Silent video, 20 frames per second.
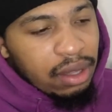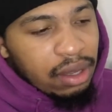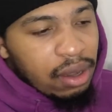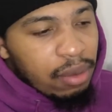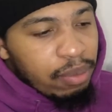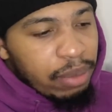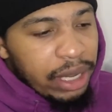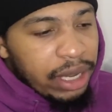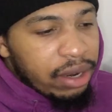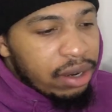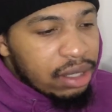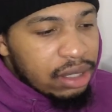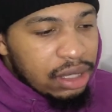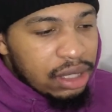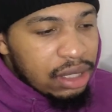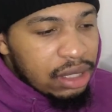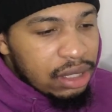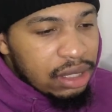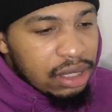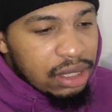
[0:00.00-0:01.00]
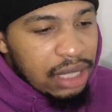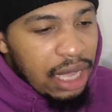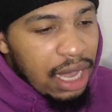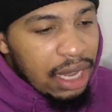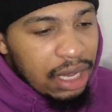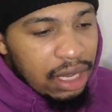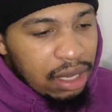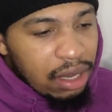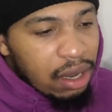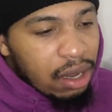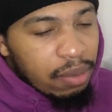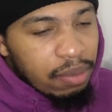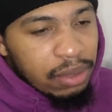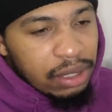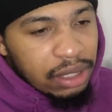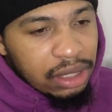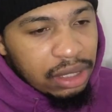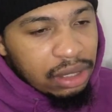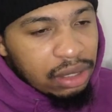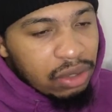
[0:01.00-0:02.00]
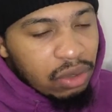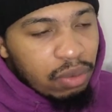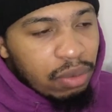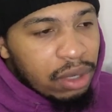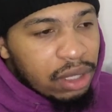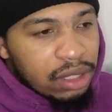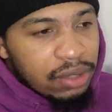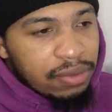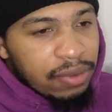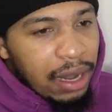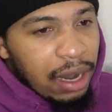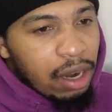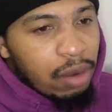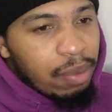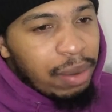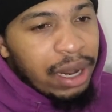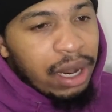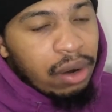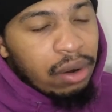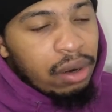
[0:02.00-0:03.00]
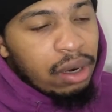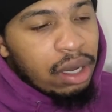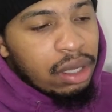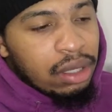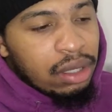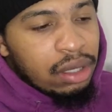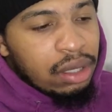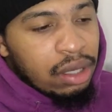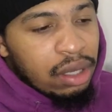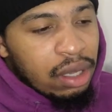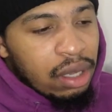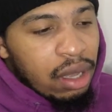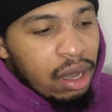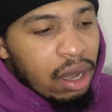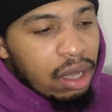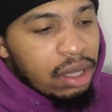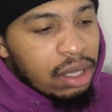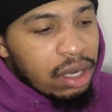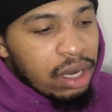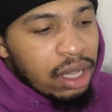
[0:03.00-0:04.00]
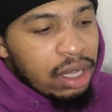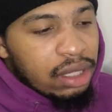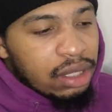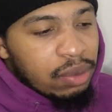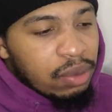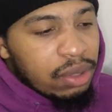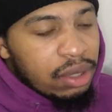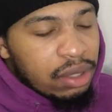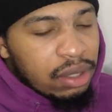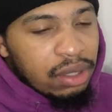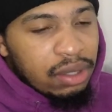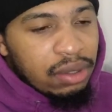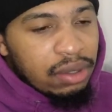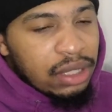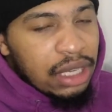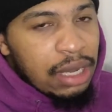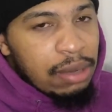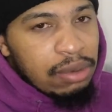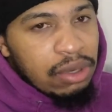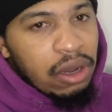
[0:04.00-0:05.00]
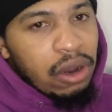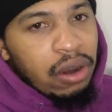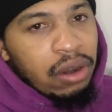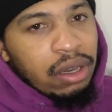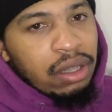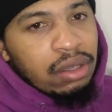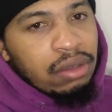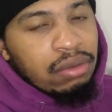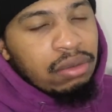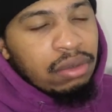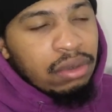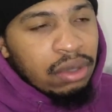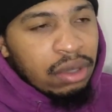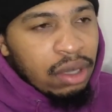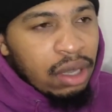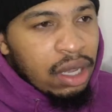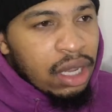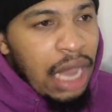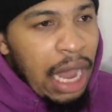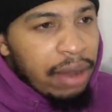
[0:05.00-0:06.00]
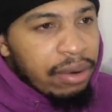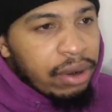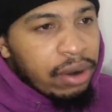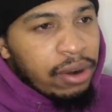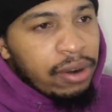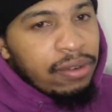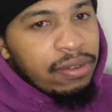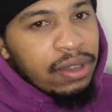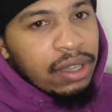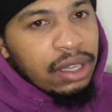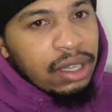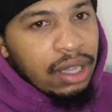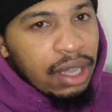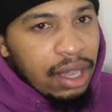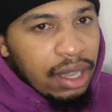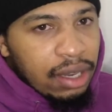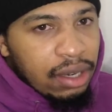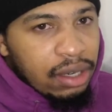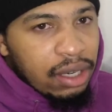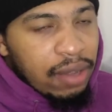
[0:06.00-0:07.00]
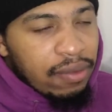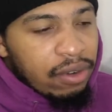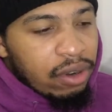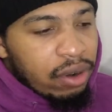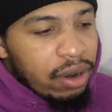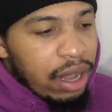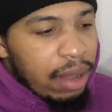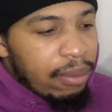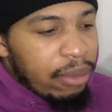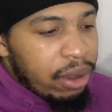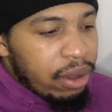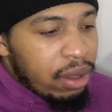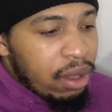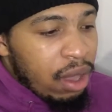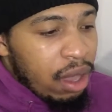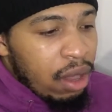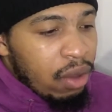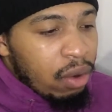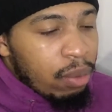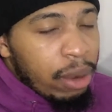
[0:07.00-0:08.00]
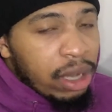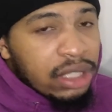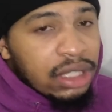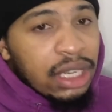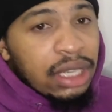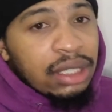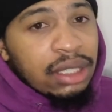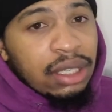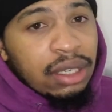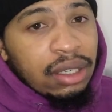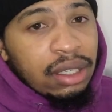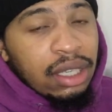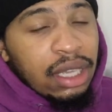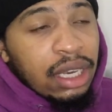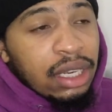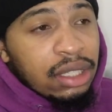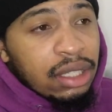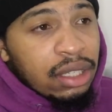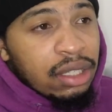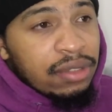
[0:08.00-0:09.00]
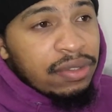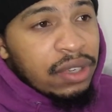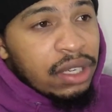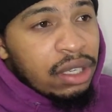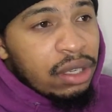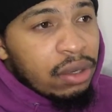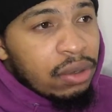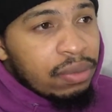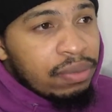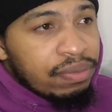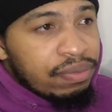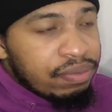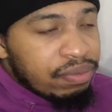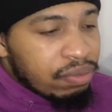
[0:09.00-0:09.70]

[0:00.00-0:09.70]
comparisons stacking up. It's just too much firepower on the Nets with James Harden, Kyrie Irving, and Kevin Durant. But about to get into this video.